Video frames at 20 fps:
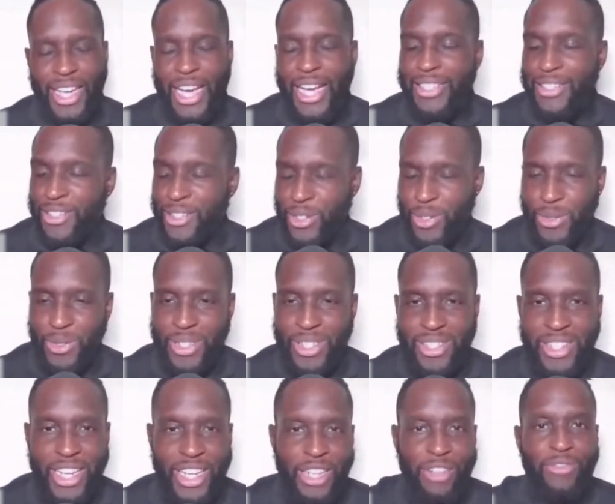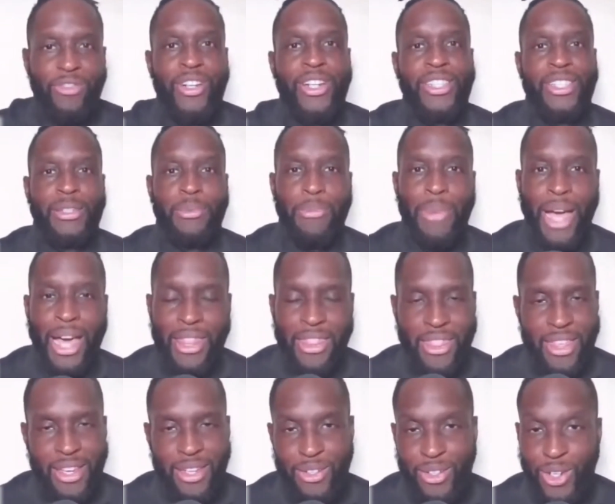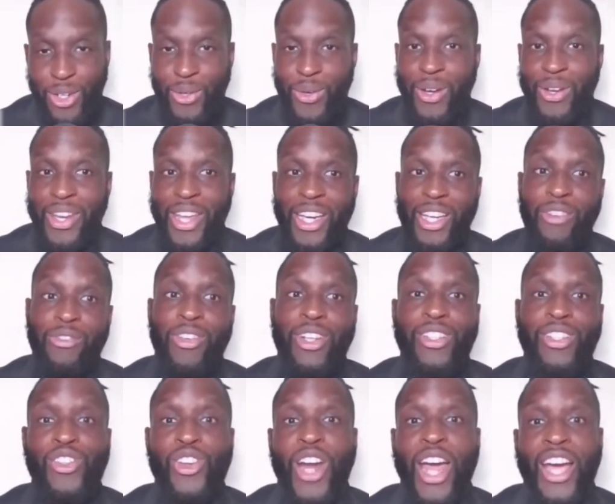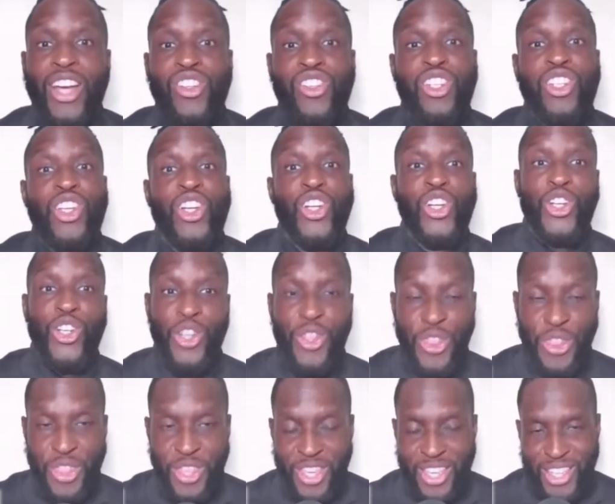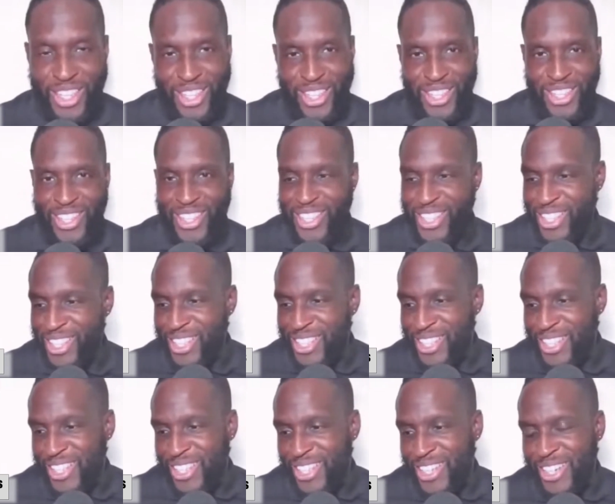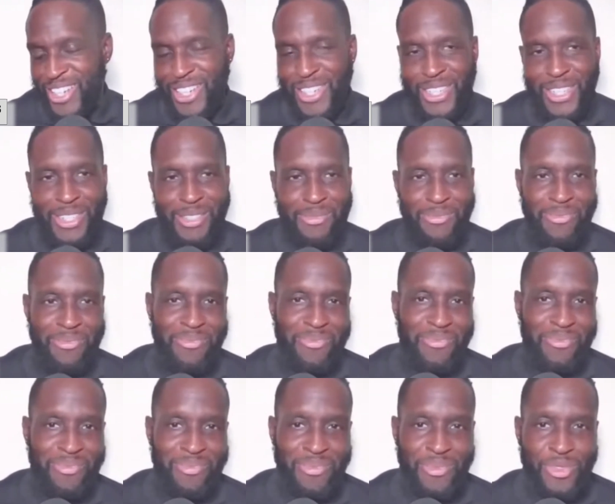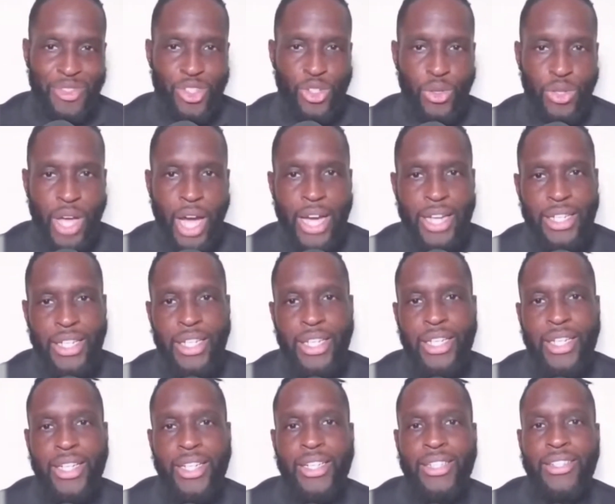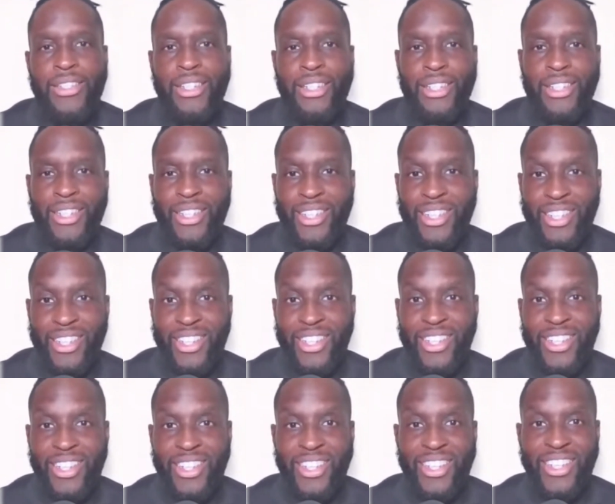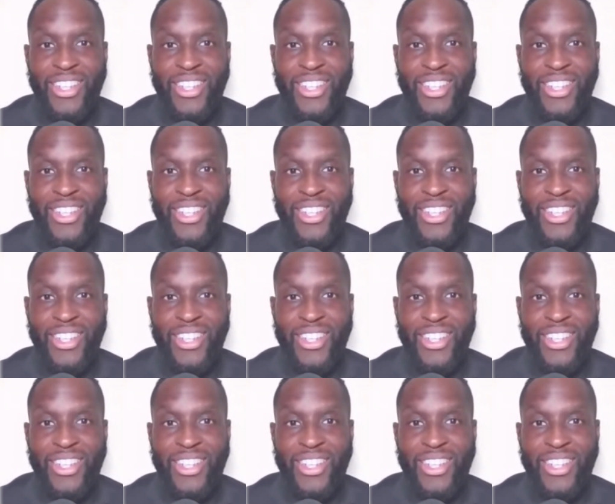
they asked, you know, is negative rights a bad thing? No, negative rights are actually a good thing. Um, so the idea some, is some would argue